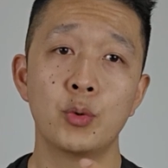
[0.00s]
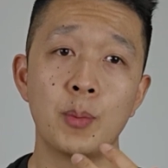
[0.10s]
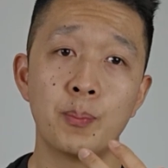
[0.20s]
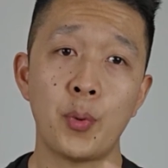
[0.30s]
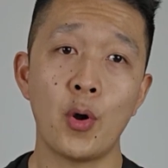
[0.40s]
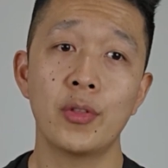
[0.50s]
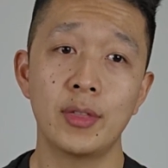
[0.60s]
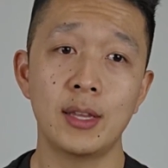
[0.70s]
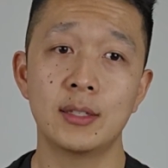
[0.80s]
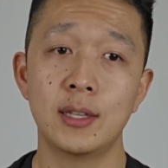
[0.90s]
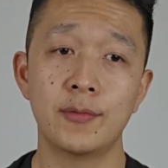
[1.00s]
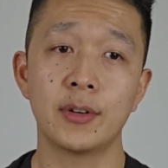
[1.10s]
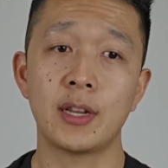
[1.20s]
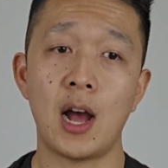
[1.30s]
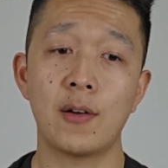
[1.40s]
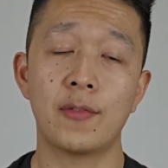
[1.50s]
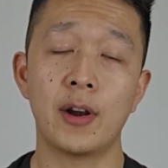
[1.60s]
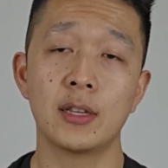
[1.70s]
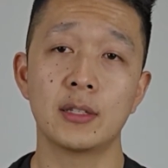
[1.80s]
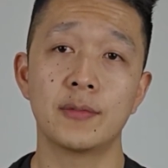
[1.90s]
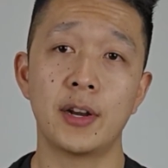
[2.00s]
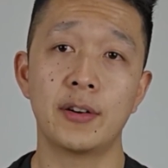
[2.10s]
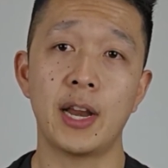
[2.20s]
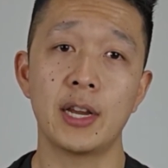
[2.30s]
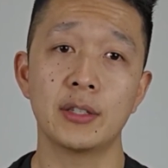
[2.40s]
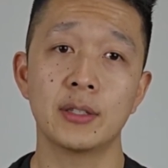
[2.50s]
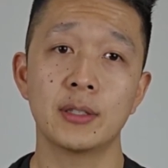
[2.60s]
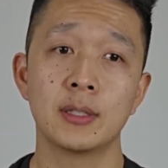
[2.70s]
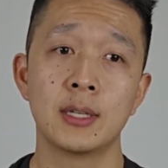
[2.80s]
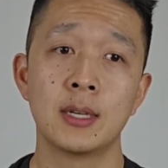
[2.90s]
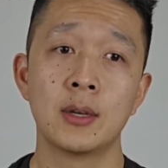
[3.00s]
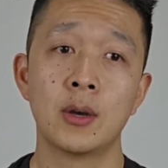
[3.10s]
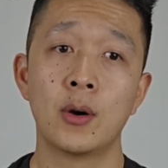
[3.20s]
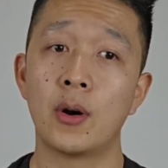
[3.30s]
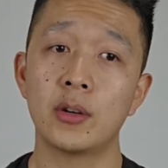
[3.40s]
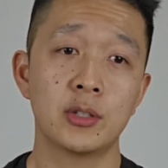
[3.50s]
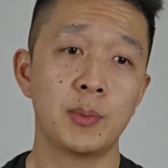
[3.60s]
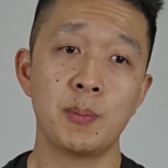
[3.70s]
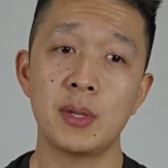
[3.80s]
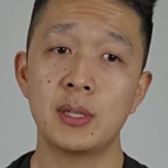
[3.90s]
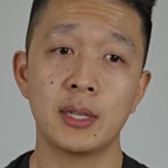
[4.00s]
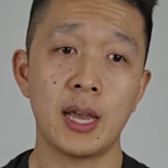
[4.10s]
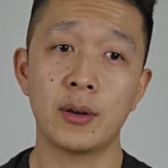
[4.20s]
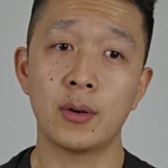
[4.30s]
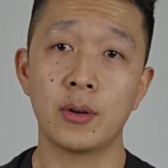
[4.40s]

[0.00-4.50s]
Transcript: doing both these different calf raises variations, or else you'll be missing out